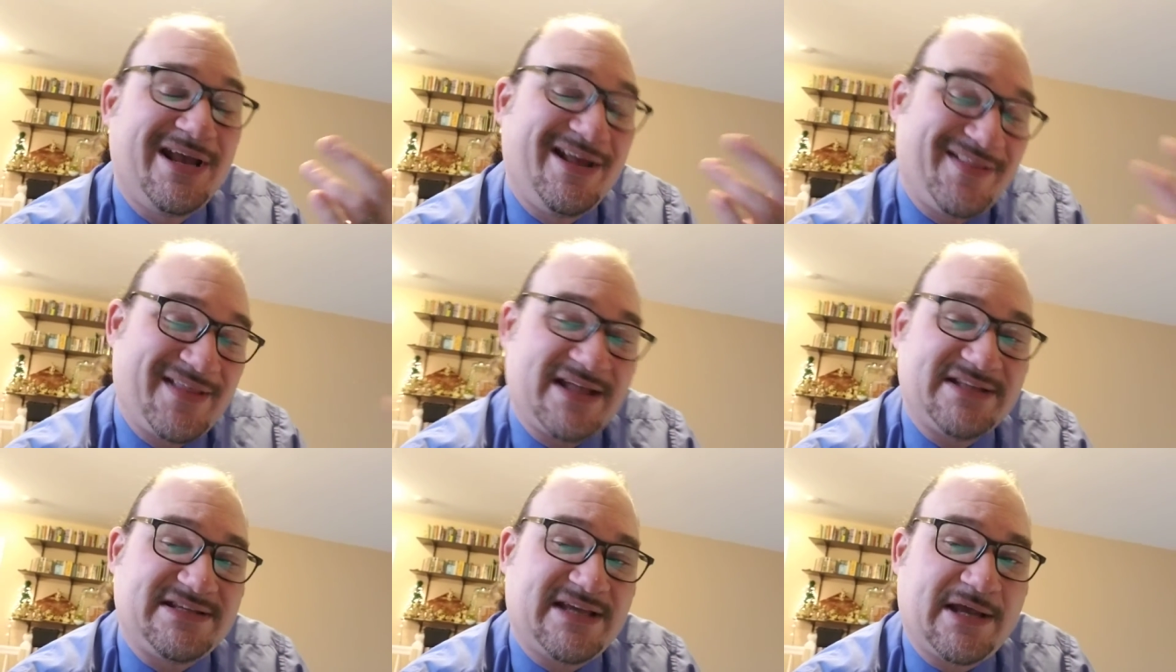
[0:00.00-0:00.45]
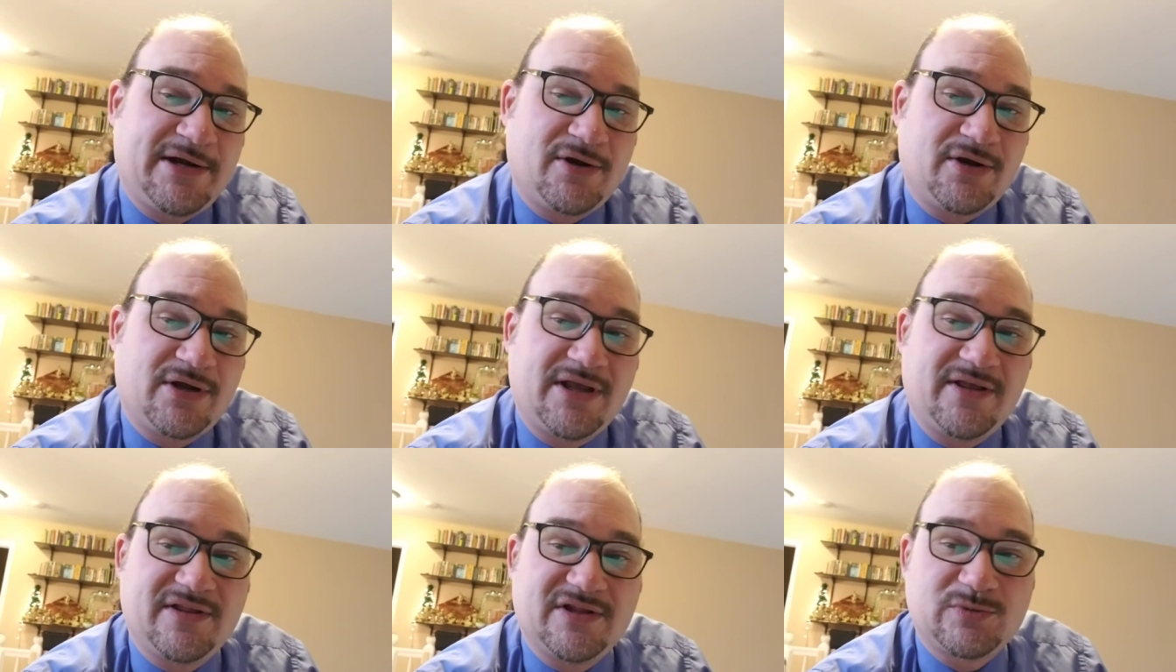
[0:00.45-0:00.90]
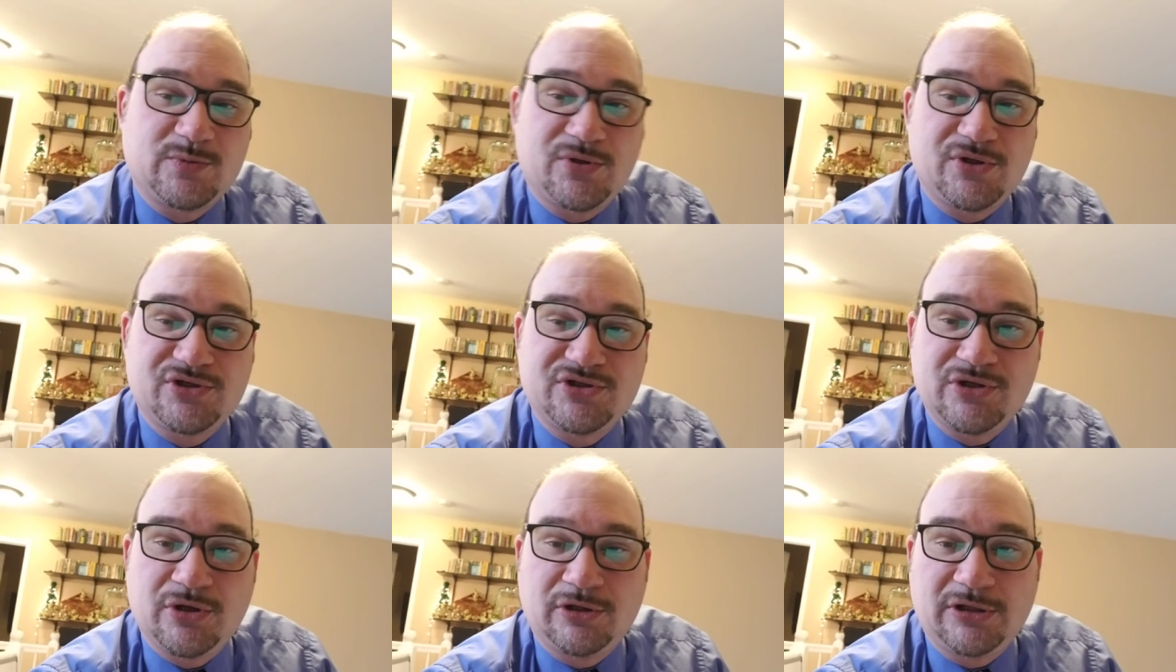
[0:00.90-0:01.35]
That's anarchy. That's where
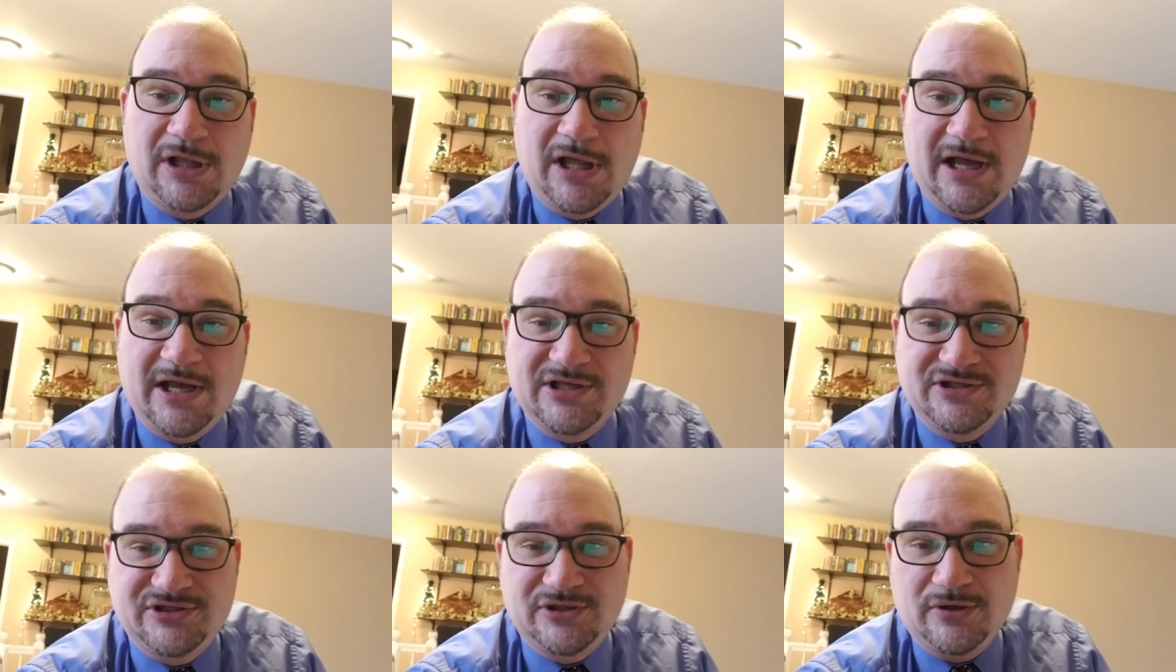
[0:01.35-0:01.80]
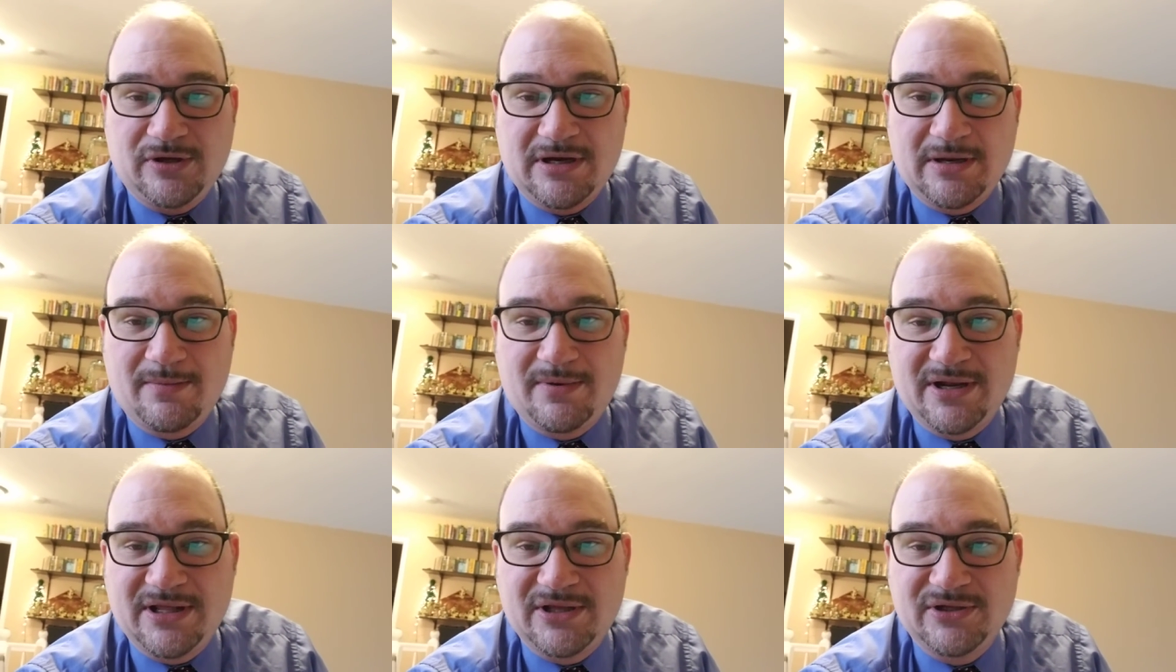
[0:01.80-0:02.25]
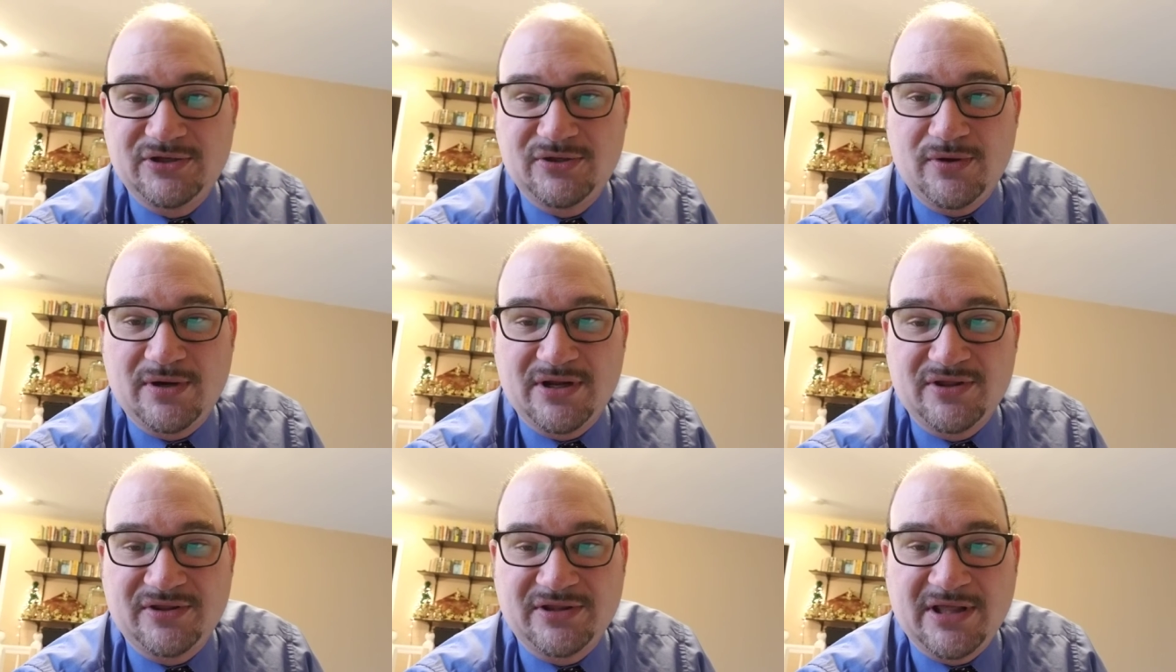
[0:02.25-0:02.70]
there's no laws. You know, anybody can do
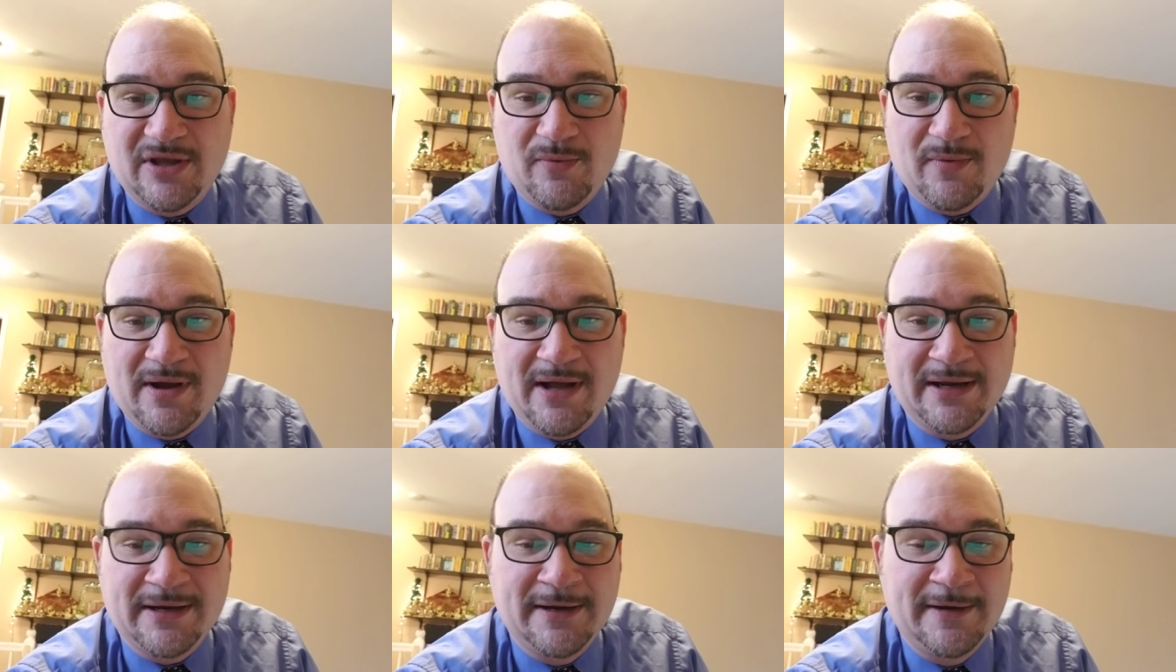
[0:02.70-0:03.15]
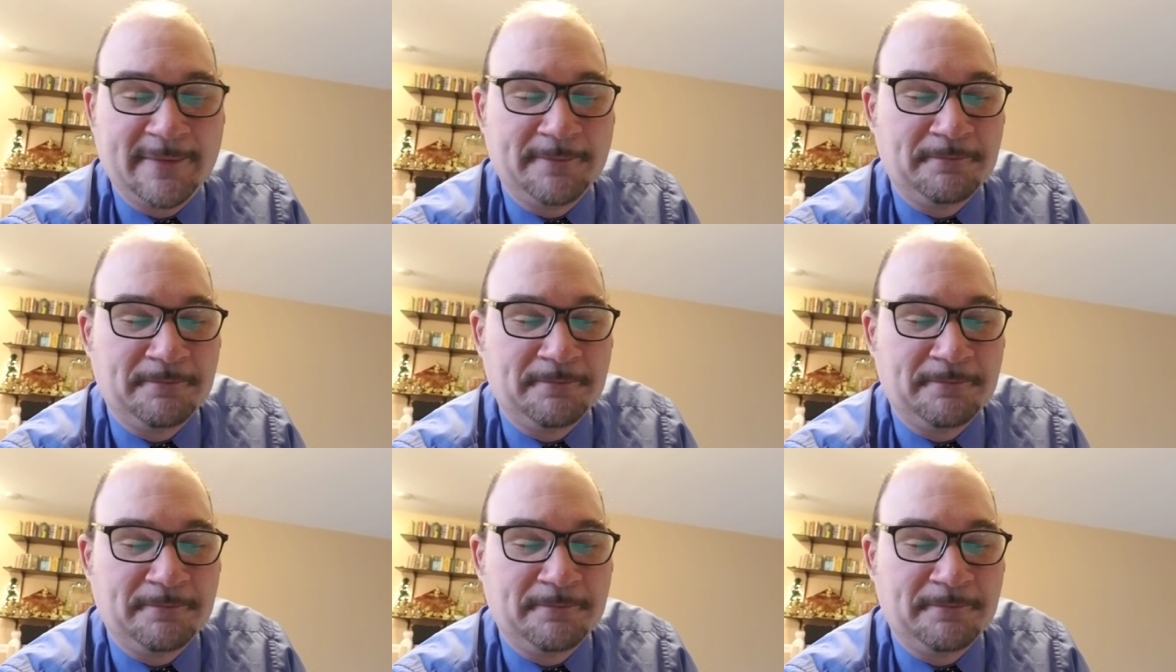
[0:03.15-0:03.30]
anything they want